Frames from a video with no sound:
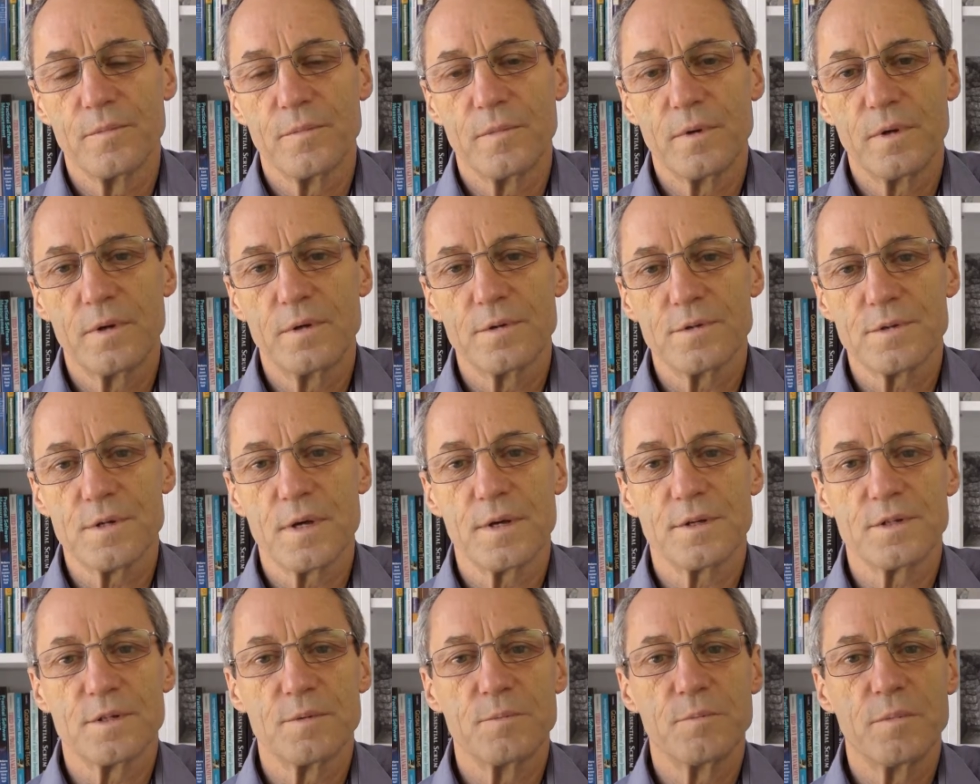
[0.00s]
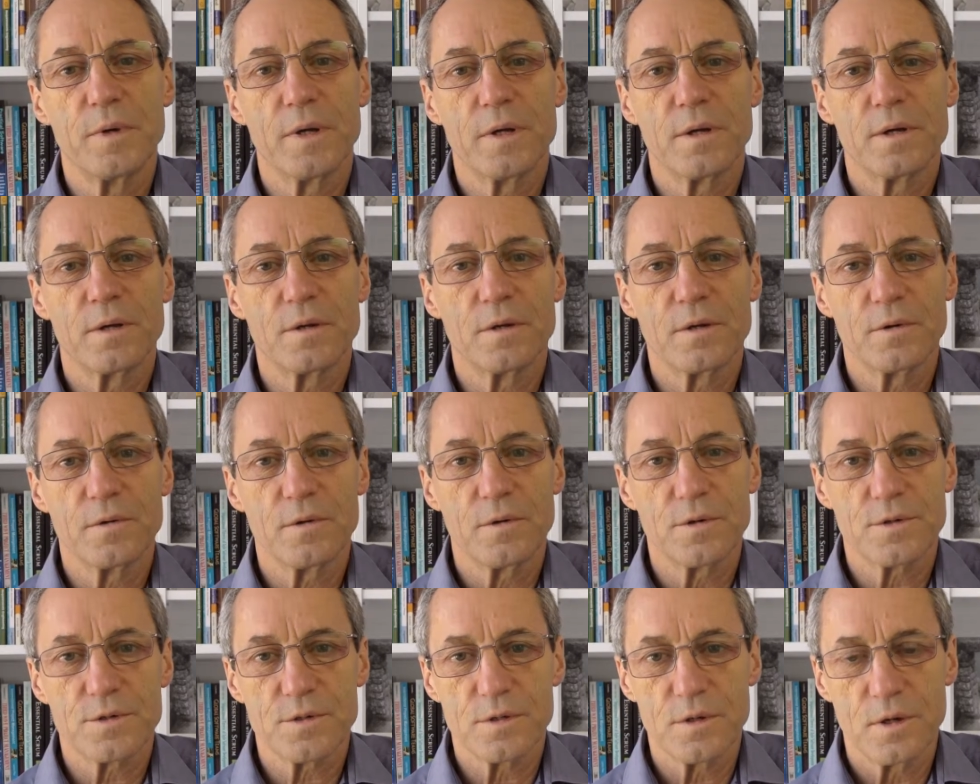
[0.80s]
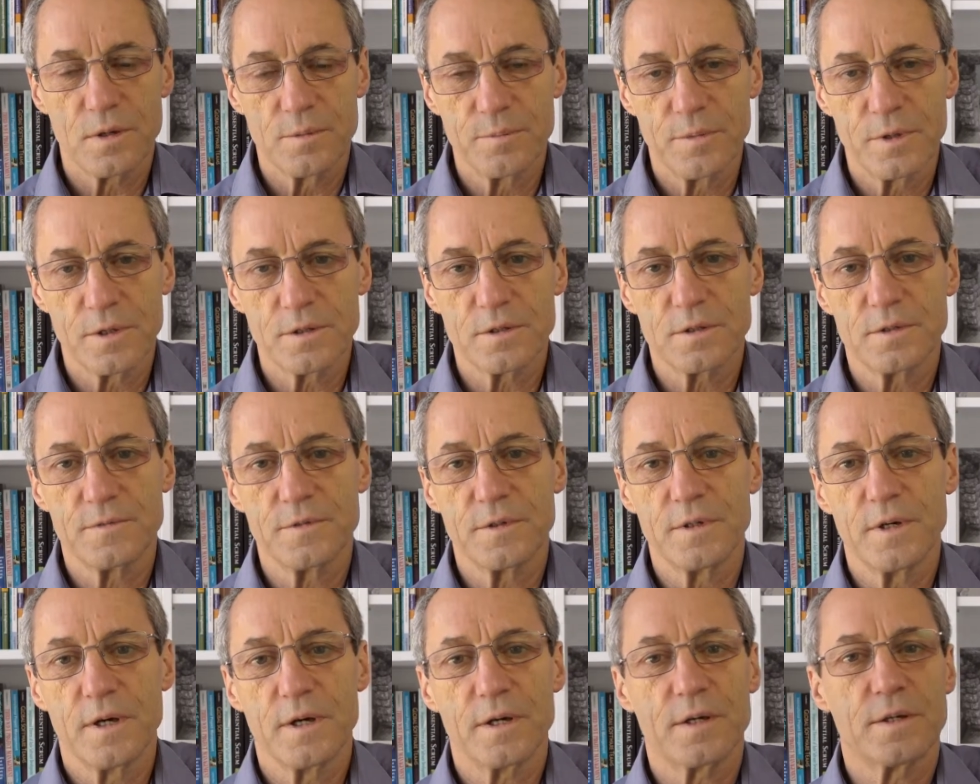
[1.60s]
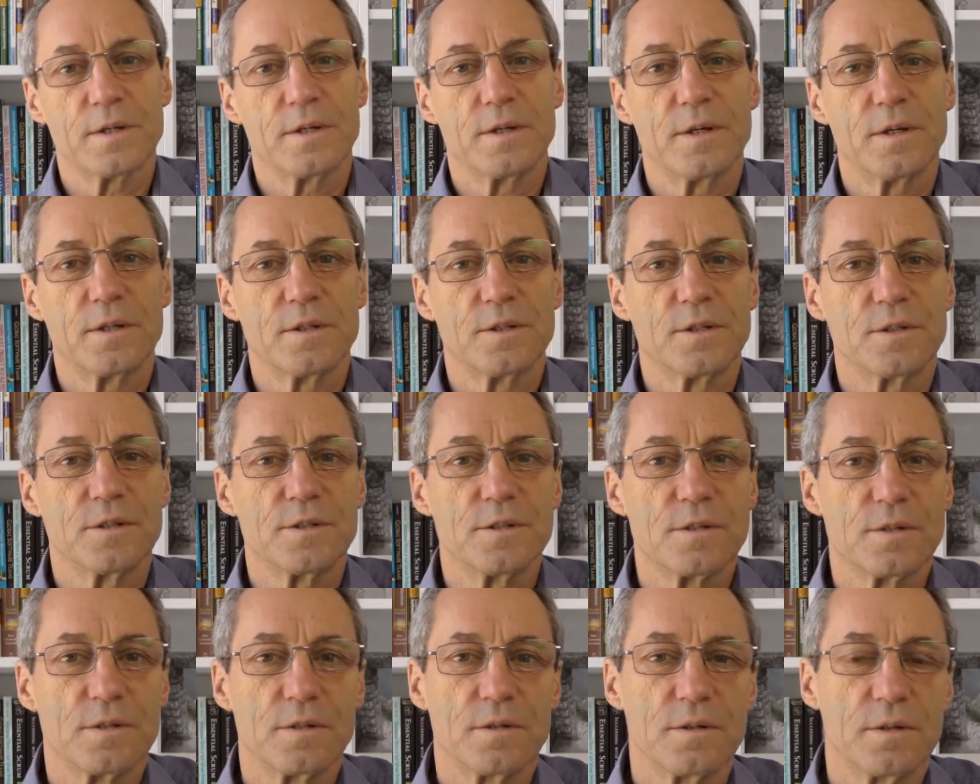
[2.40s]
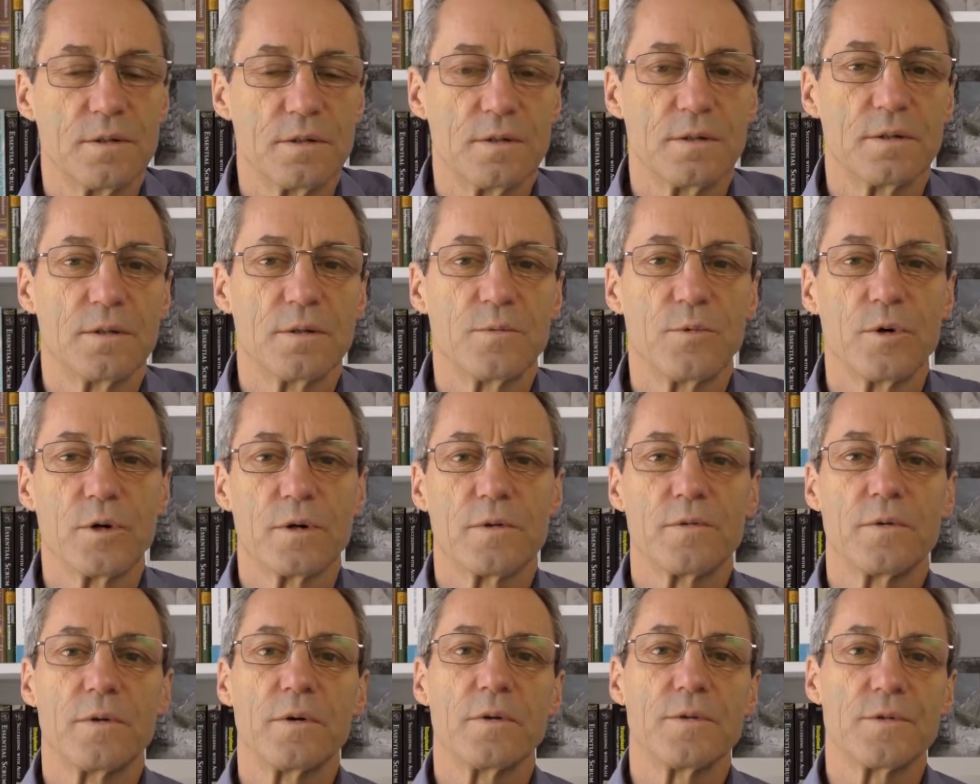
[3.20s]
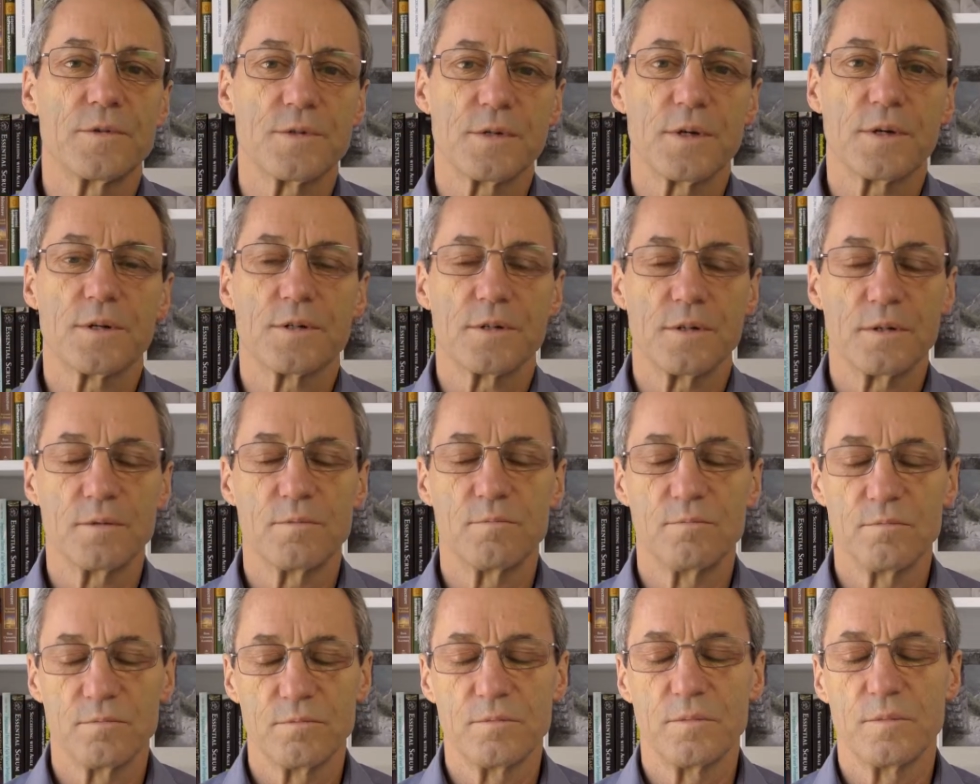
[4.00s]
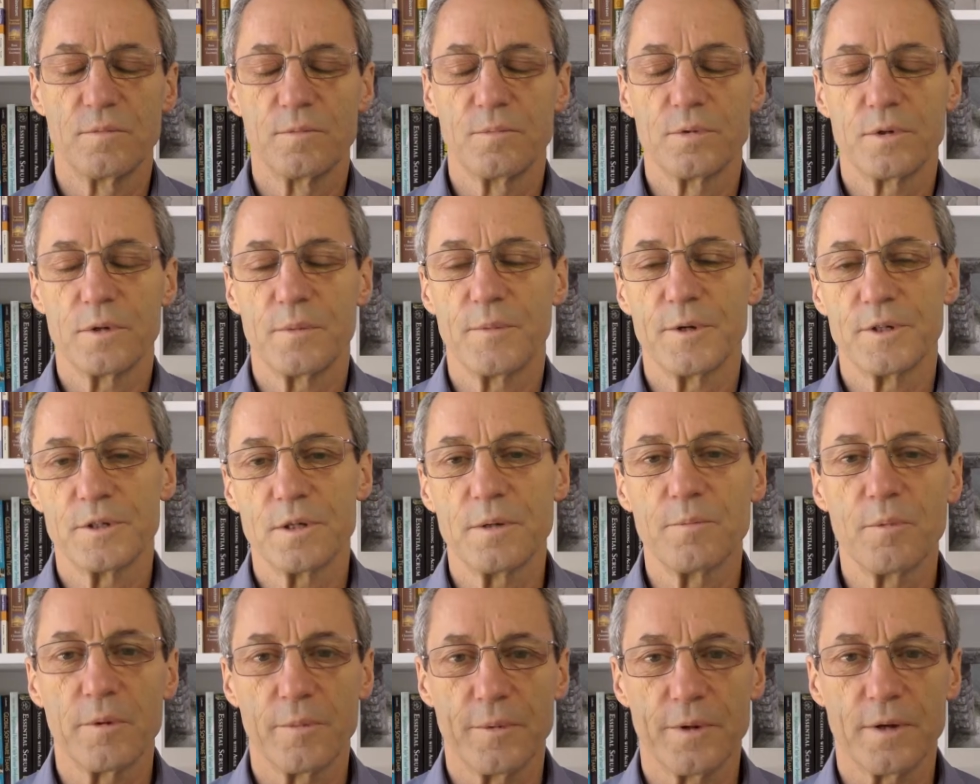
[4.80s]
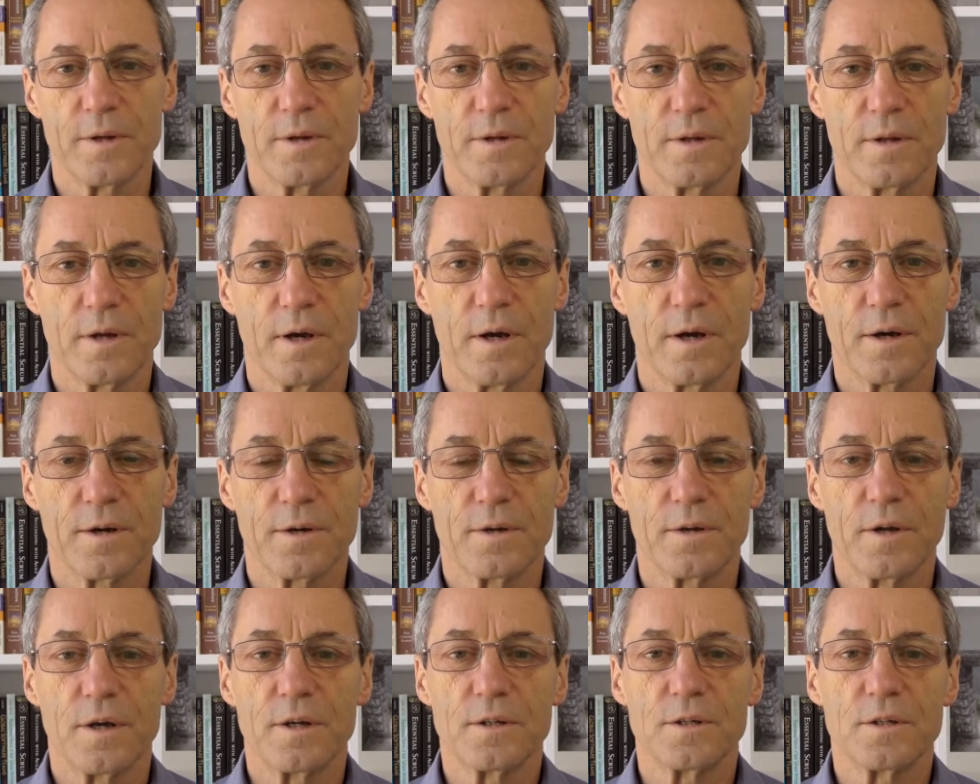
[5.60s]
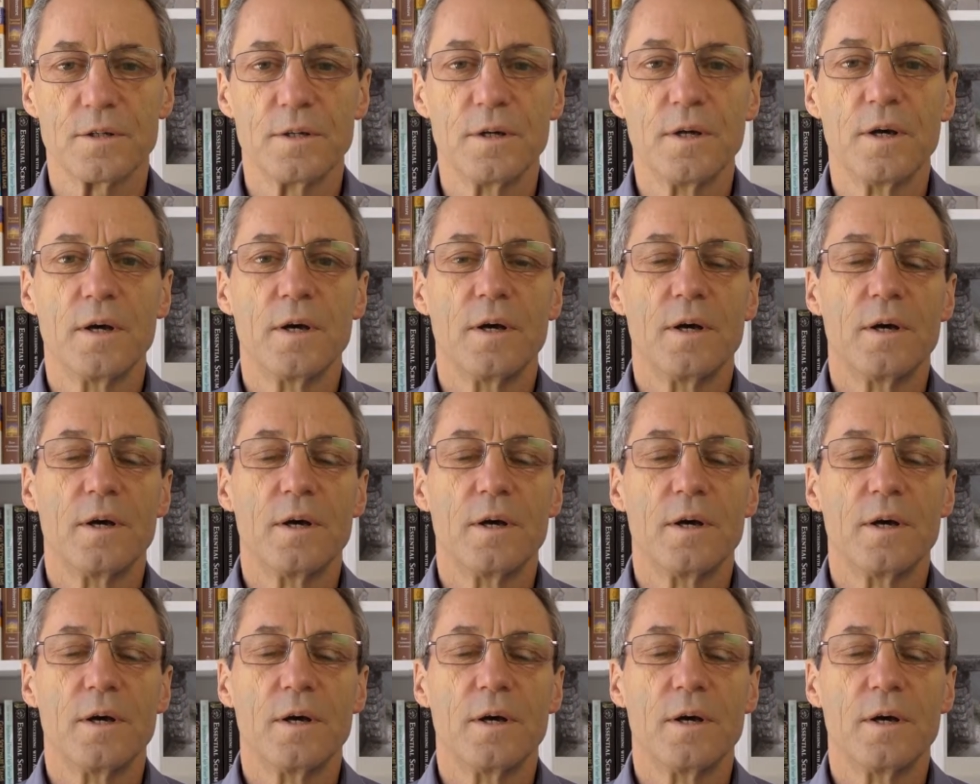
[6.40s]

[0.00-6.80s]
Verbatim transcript: because that's embedded across so much of the architecture is the, the workflow is actually pretty much implemented in the architecture